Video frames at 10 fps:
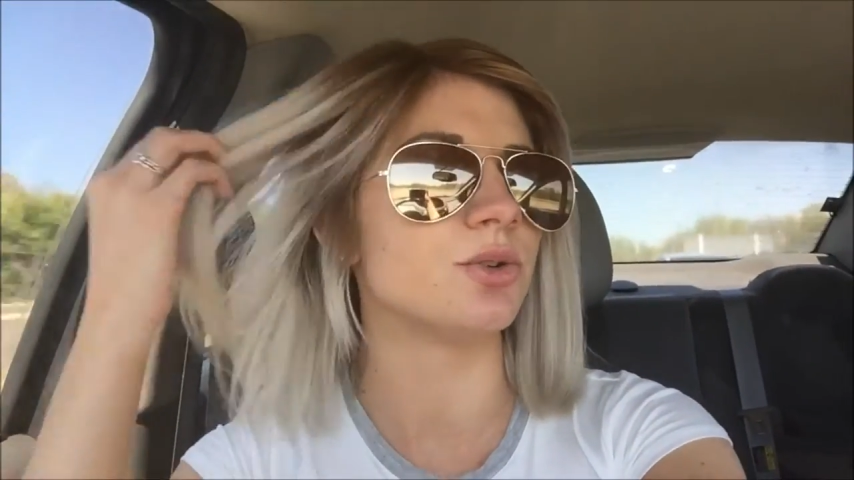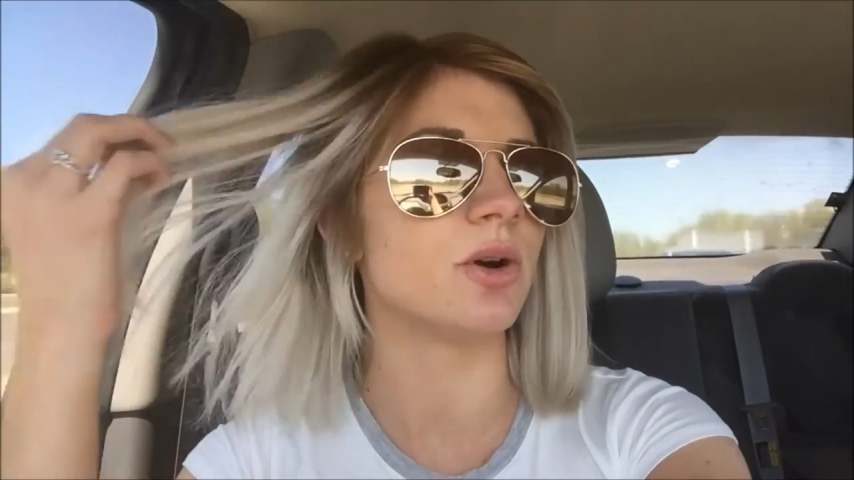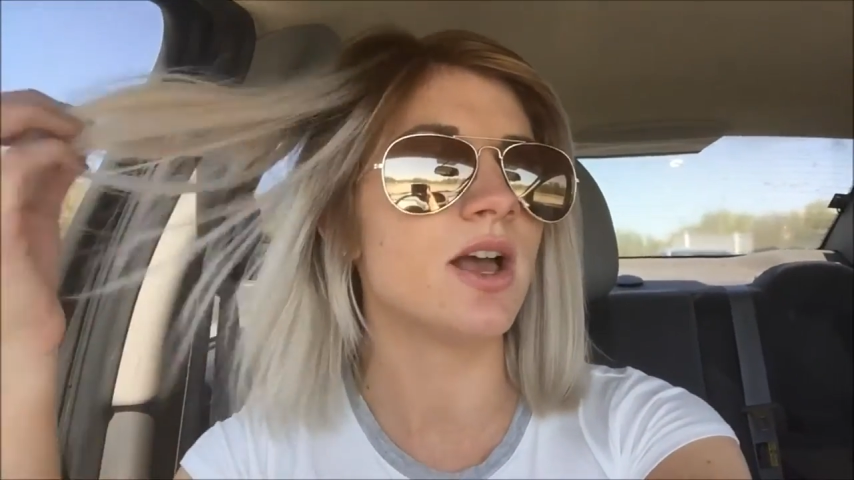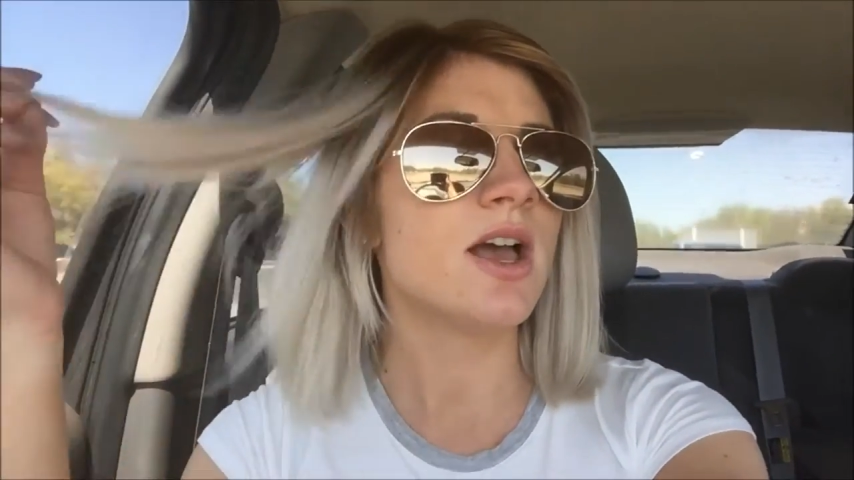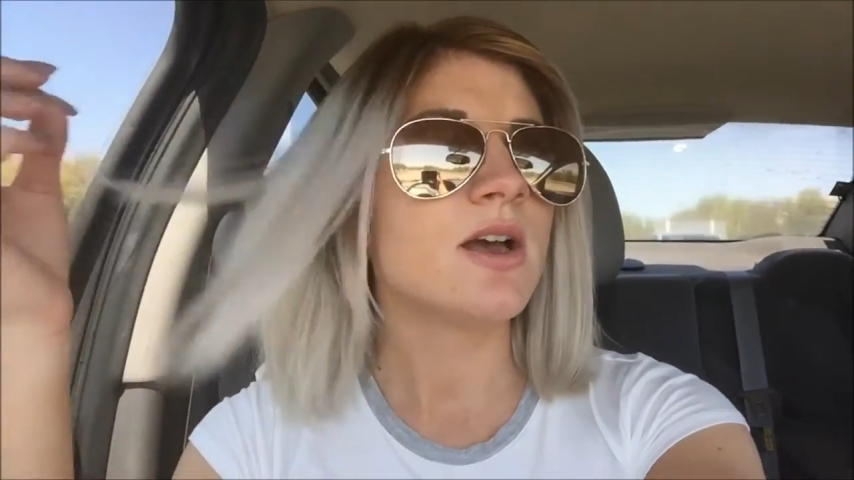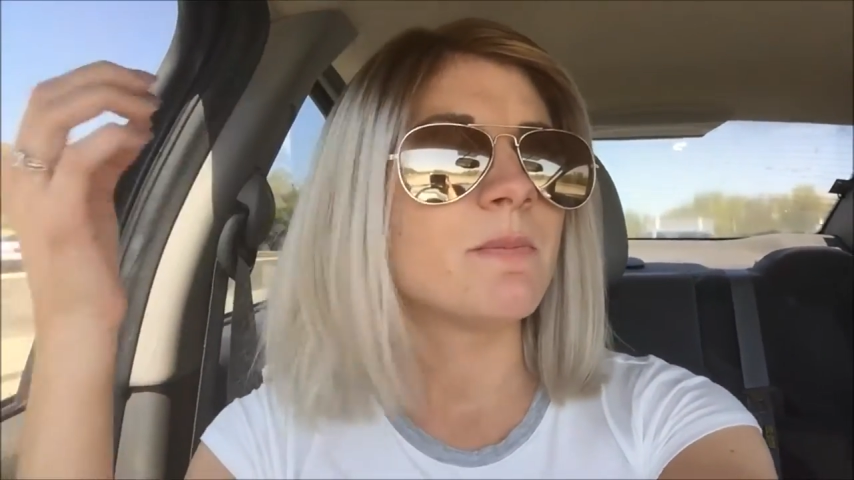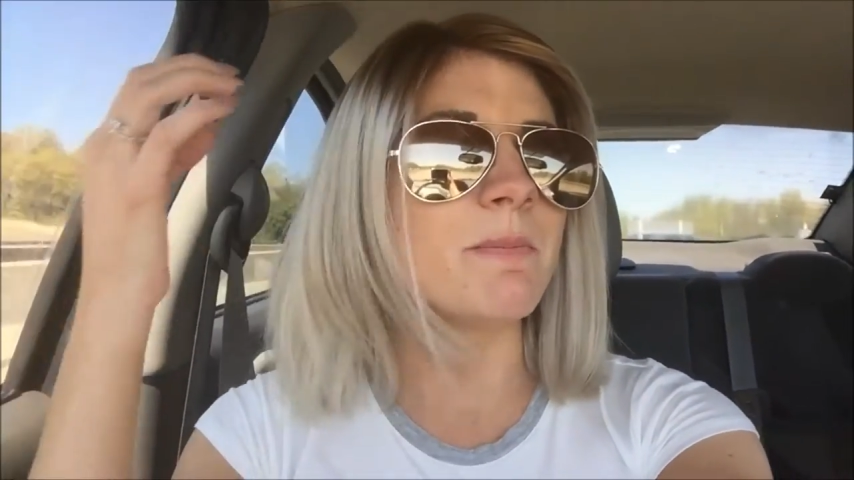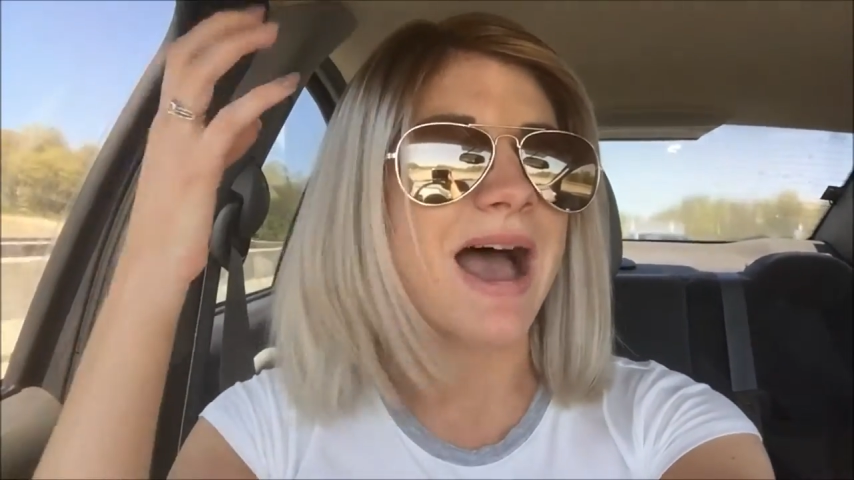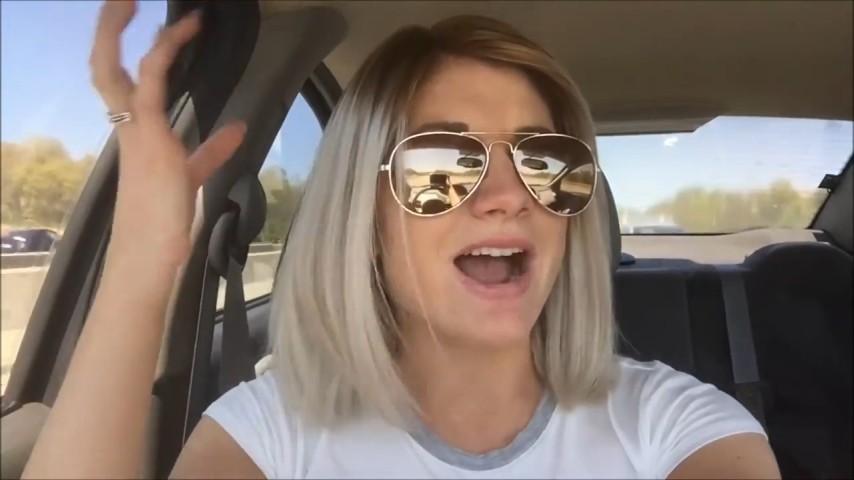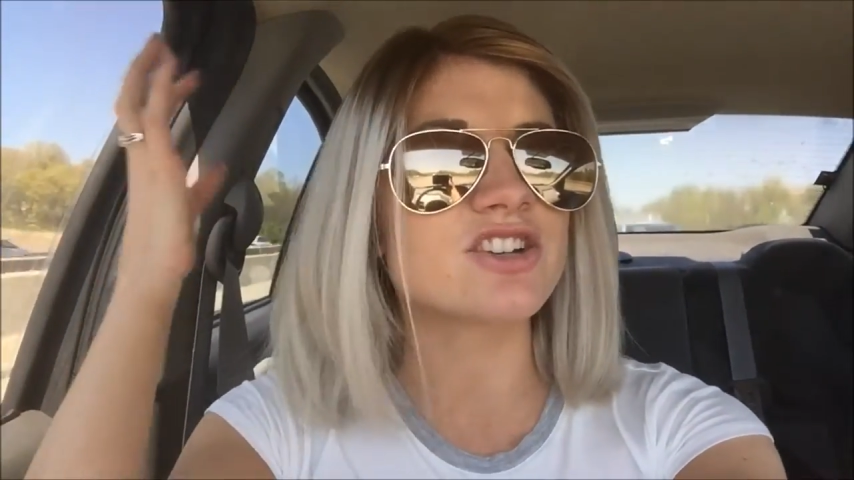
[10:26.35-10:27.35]
to
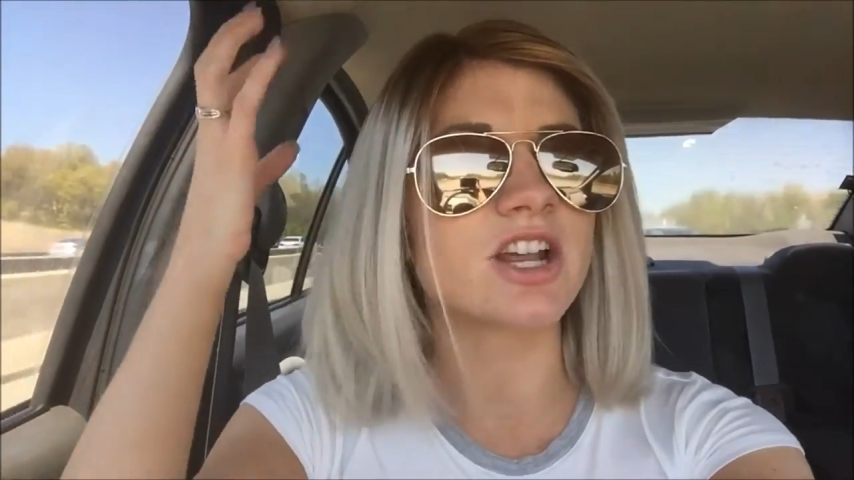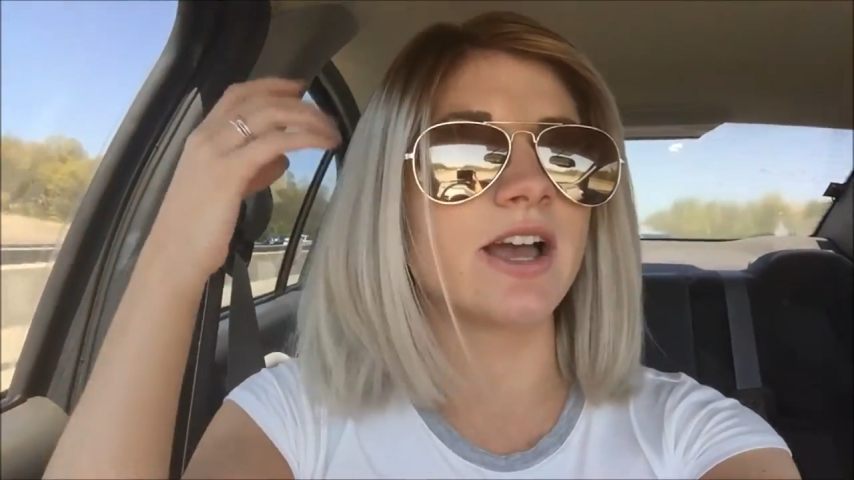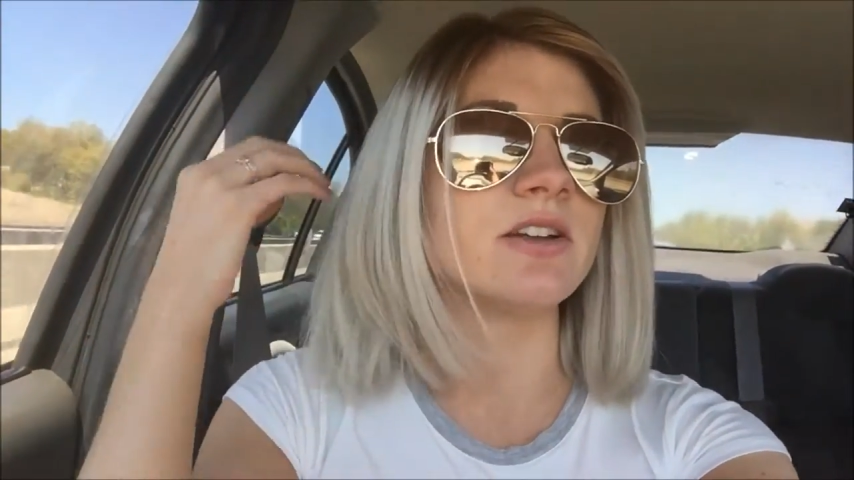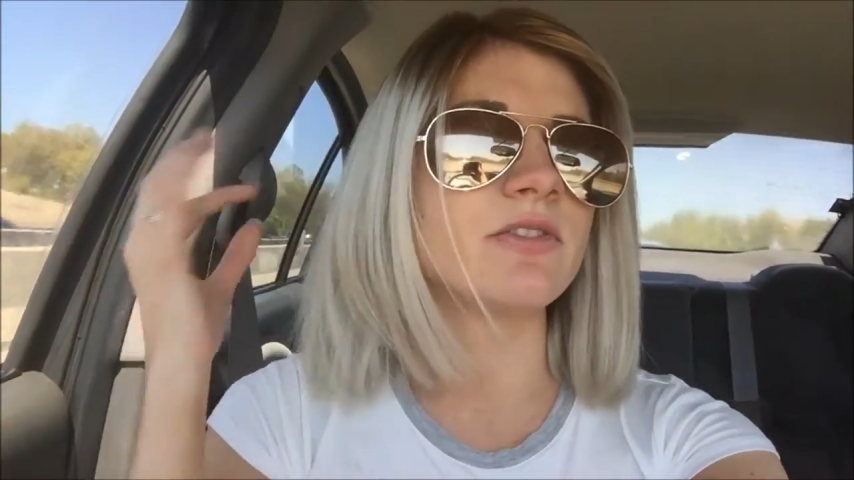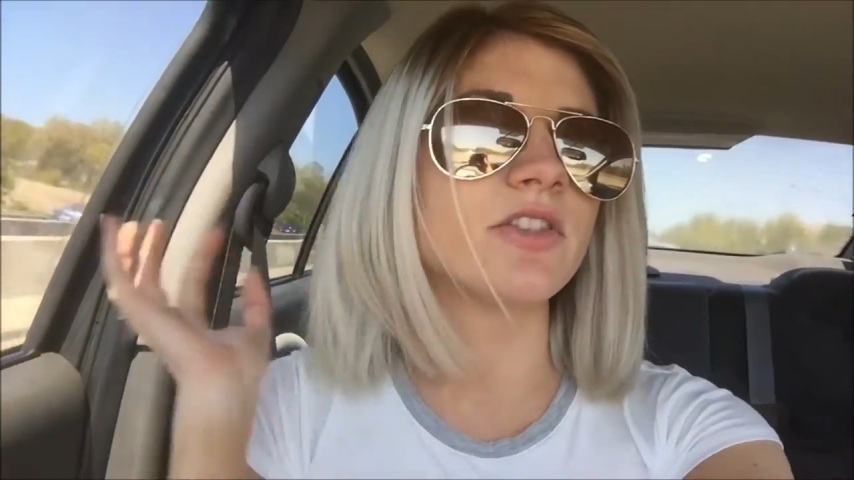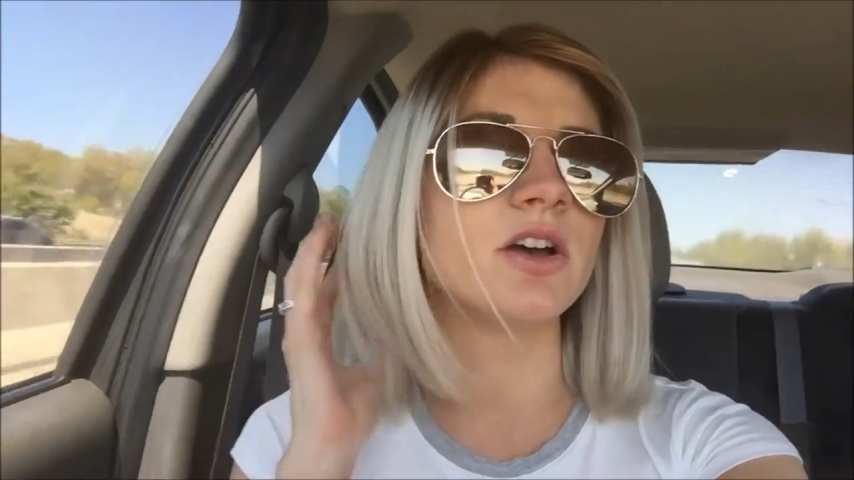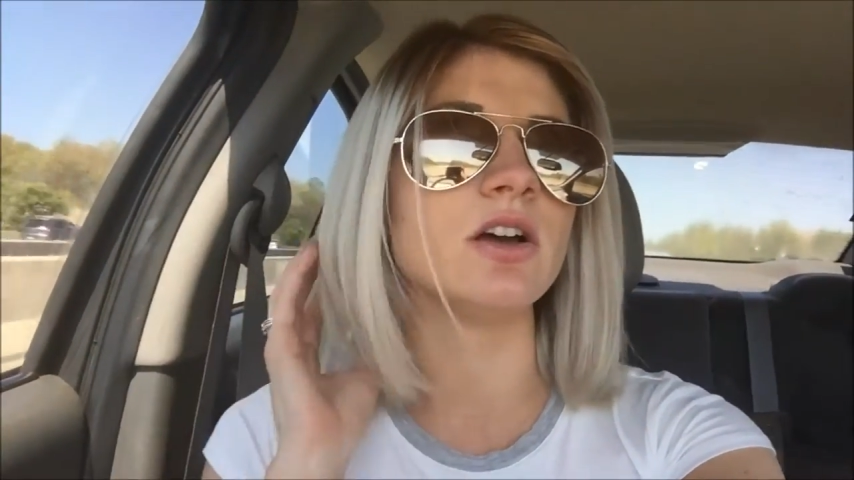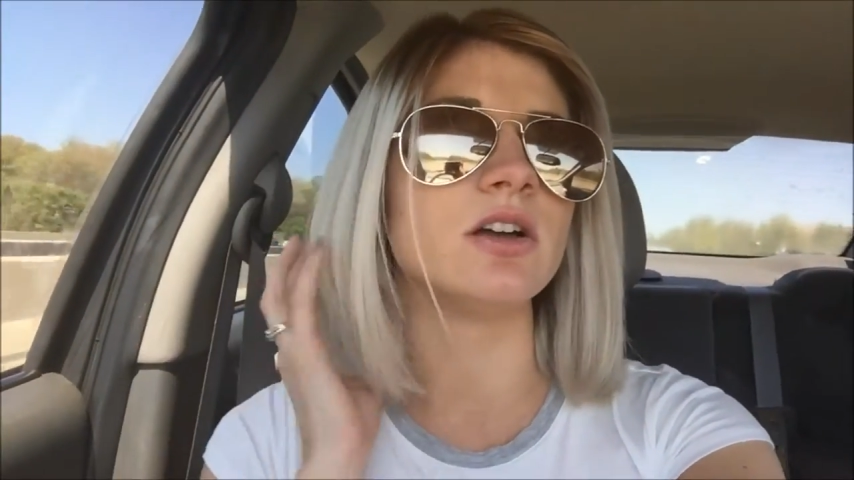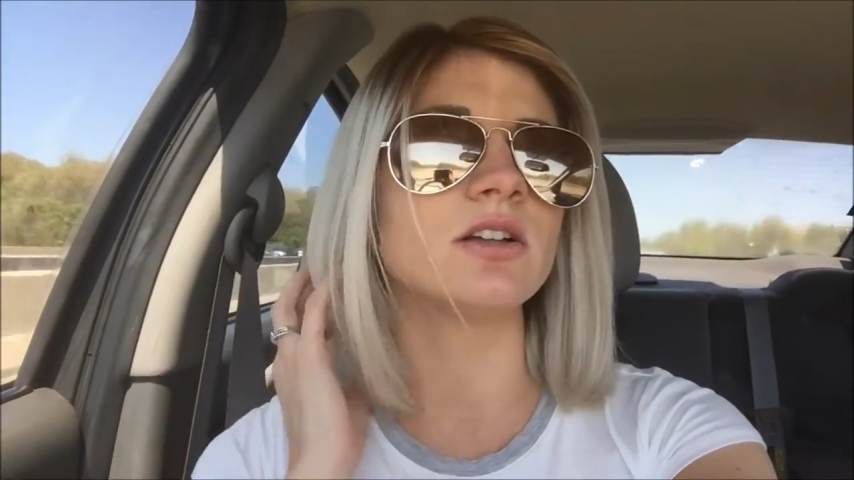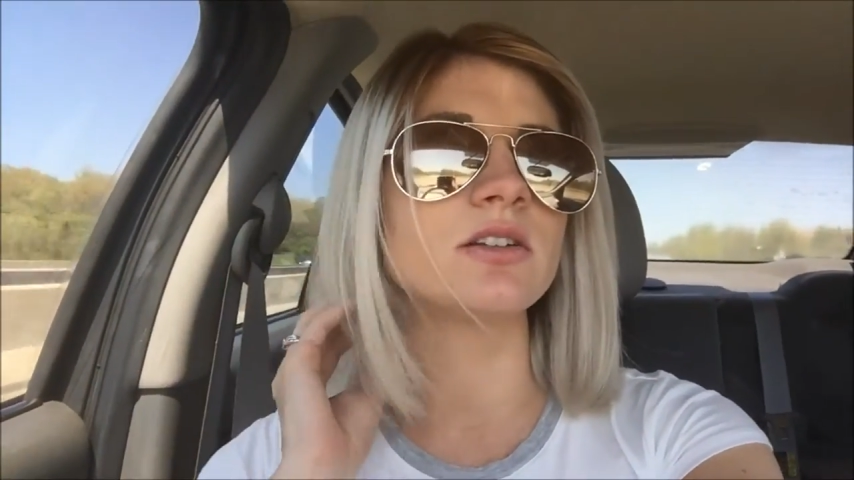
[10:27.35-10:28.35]
match kind of
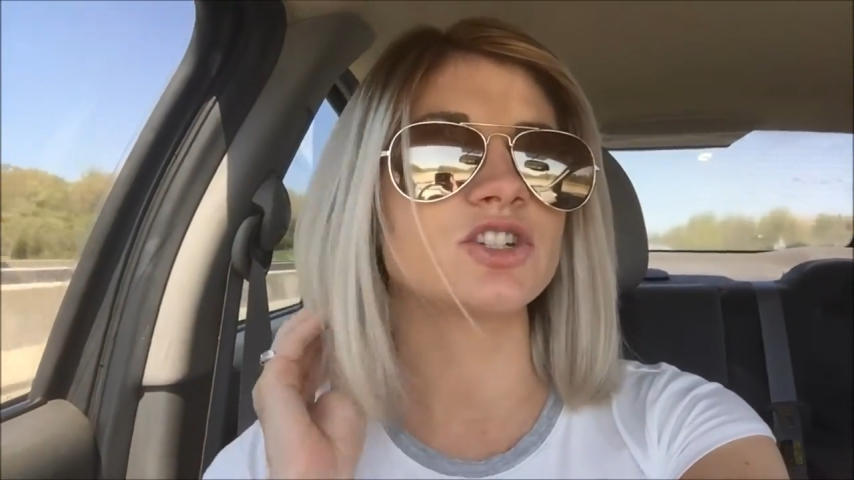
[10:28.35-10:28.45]
the